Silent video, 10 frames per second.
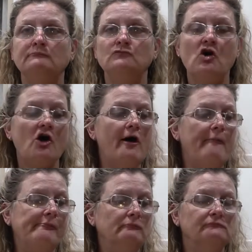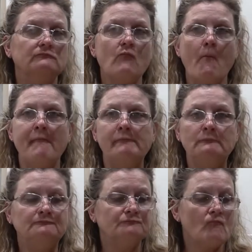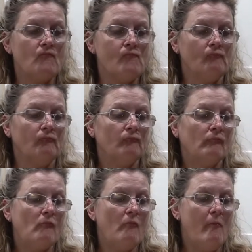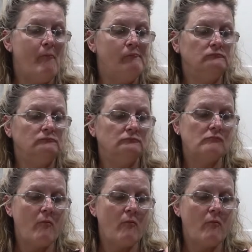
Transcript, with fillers: Very okay. Good. All right. Well, I'll let you get back to your